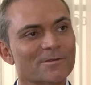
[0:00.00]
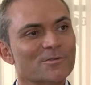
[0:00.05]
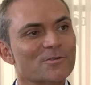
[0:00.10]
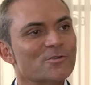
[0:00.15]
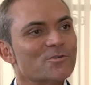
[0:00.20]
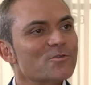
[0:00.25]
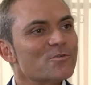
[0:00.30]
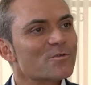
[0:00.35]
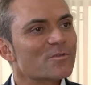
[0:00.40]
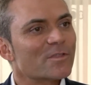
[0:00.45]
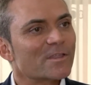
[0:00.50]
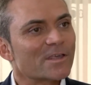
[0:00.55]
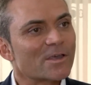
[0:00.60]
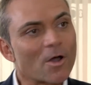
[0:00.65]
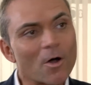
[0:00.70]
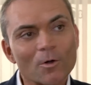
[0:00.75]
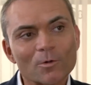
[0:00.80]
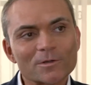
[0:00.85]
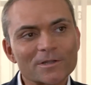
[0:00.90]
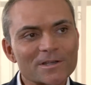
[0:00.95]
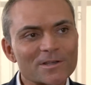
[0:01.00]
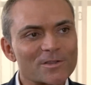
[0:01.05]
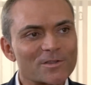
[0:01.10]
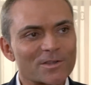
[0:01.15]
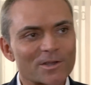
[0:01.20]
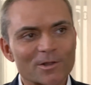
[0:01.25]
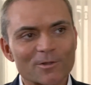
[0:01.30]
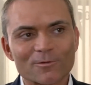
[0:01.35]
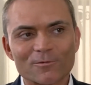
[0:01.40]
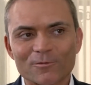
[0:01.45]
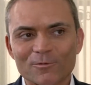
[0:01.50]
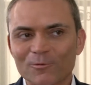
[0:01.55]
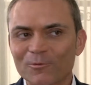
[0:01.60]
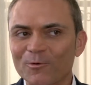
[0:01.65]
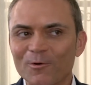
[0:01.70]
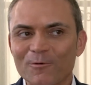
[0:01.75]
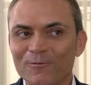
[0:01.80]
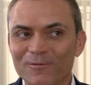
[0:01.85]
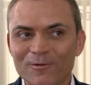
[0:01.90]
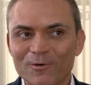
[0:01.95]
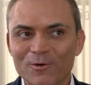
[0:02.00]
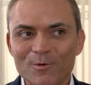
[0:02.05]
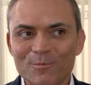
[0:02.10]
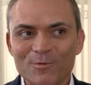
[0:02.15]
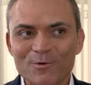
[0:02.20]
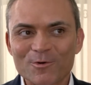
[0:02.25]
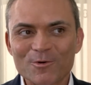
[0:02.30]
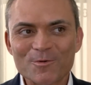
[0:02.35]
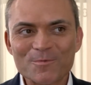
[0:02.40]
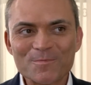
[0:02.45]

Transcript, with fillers: Did you use the holding cell for a reverb room?